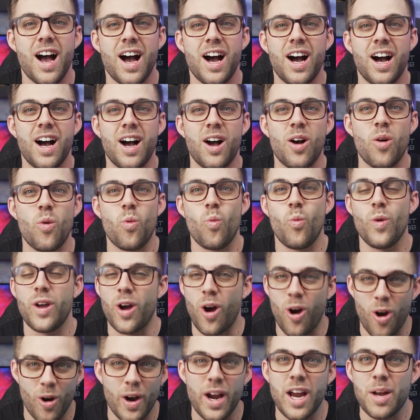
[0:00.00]
uh, we
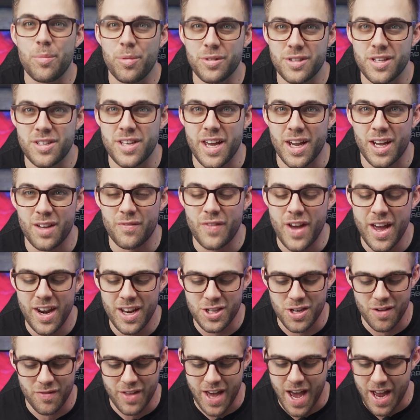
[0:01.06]
are able to take
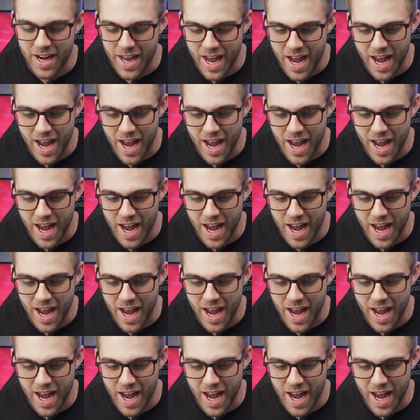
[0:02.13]
advantage of that.